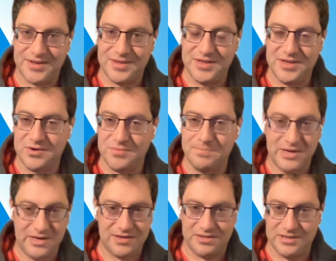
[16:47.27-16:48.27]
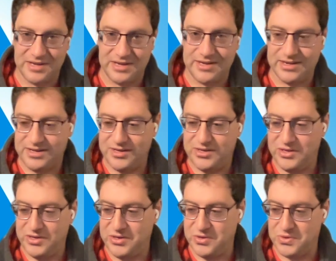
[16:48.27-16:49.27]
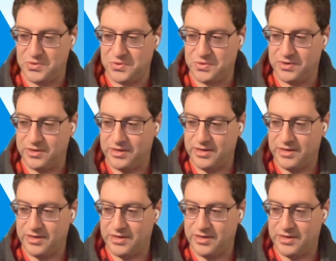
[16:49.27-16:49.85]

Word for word: you know immediately you